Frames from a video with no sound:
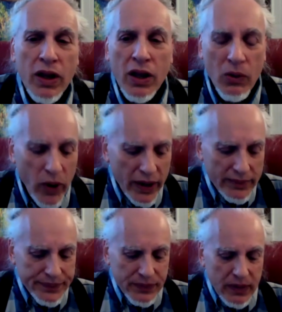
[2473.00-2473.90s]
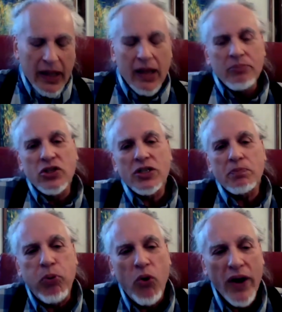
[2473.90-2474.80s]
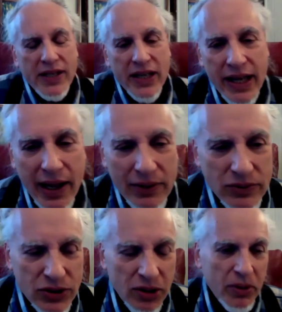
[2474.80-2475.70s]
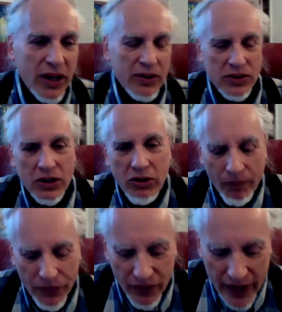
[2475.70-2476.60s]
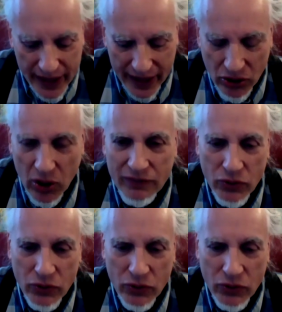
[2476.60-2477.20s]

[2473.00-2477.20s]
Well, I'm just pointing out some others that I know of.